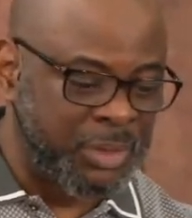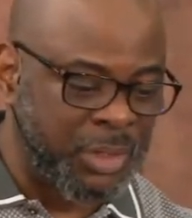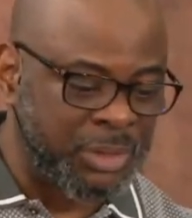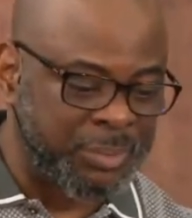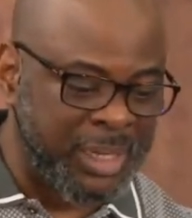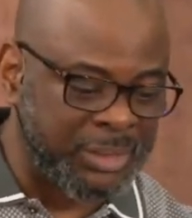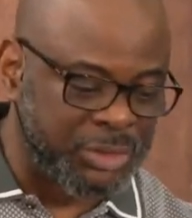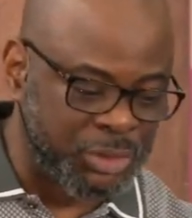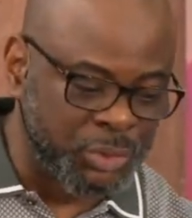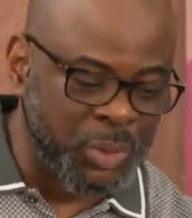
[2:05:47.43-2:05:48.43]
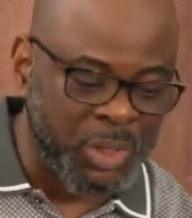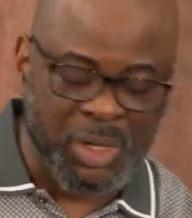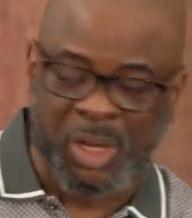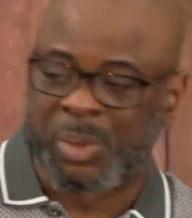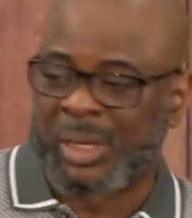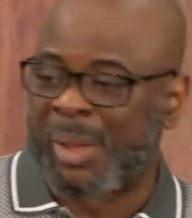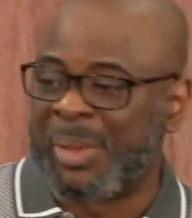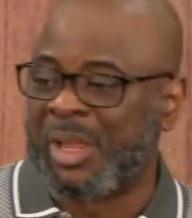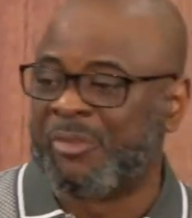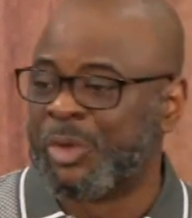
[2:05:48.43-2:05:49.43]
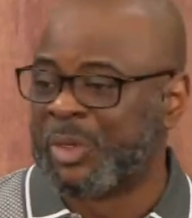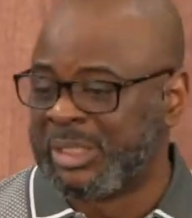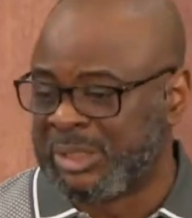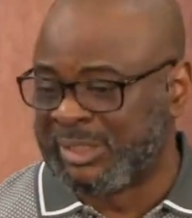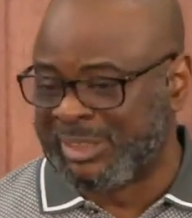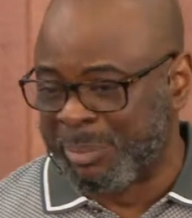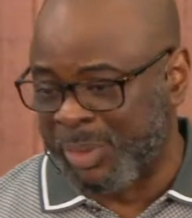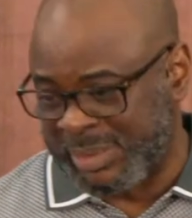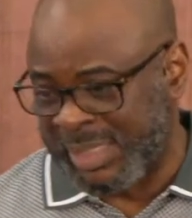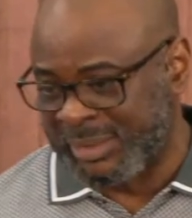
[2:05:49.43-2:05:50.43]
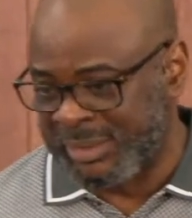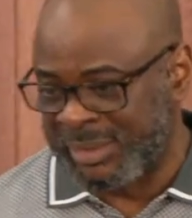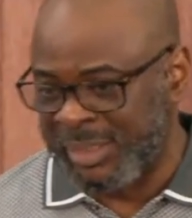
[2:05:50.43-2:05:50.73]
closed by 2 o'clock, but how many of you know this was important?